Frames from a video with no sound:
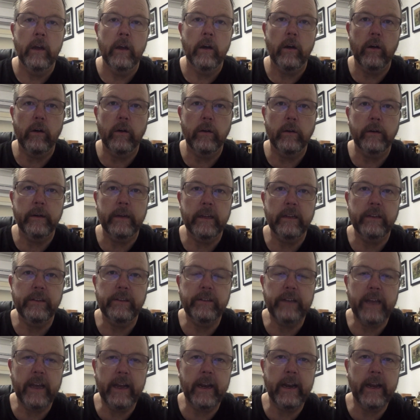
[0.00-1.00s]
on
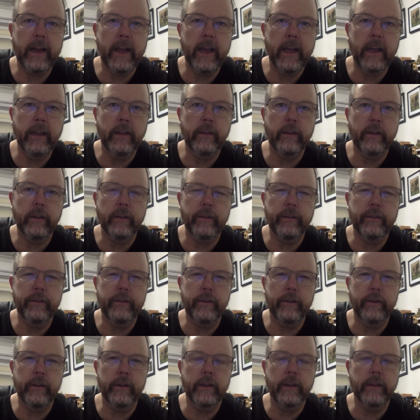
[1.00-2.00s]
Saturday the
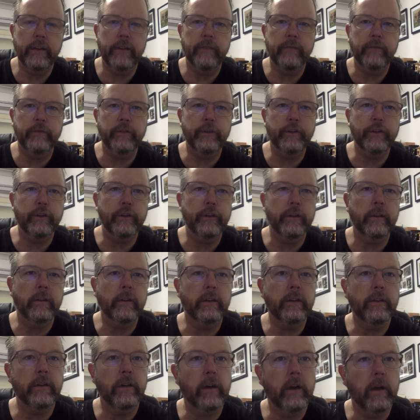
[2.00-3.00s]
13th of June and the
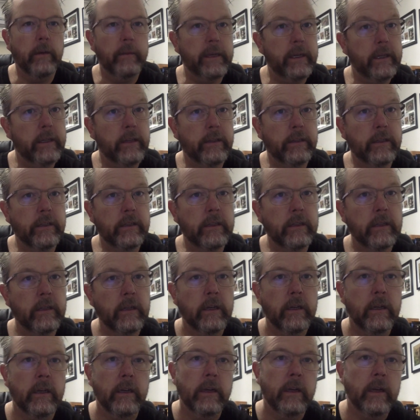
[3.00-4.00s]
time is
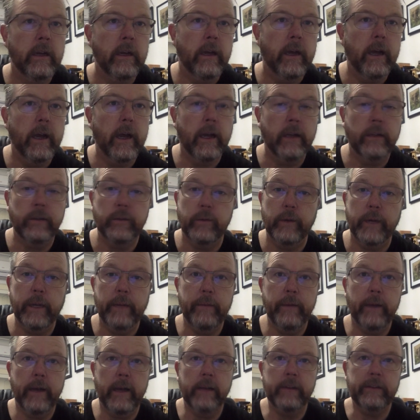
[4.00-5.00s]
20
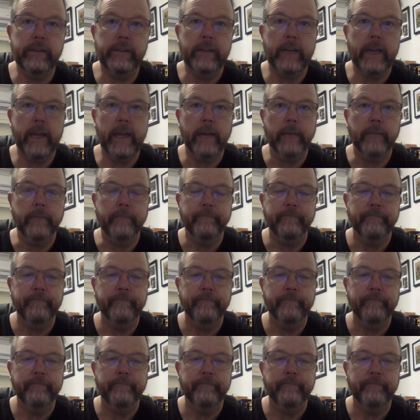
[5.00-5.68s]
past 10.